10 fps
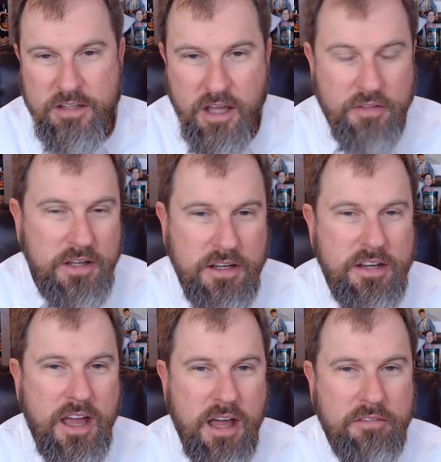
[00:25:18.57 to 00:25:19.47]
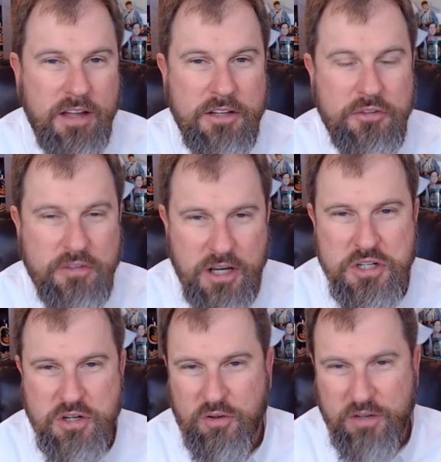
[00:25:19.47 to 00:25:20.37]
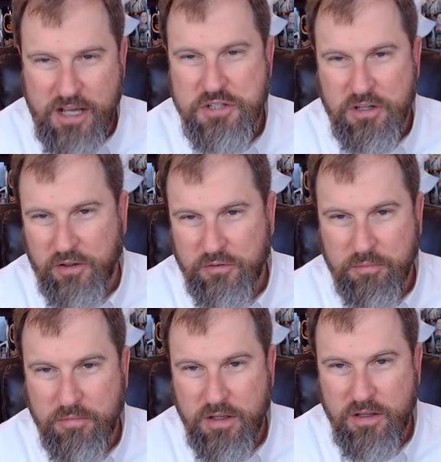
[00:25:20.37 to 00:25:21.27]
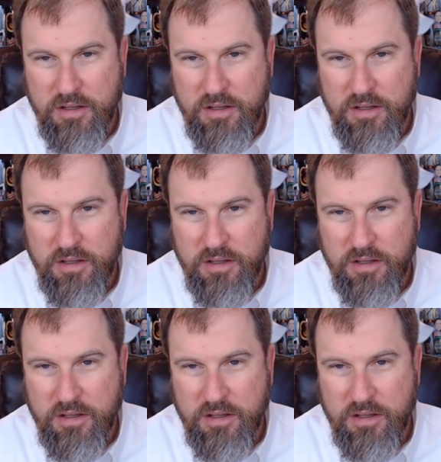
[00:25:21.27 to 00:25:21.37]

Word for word: Yeah, they didn't have a sectional nationalism.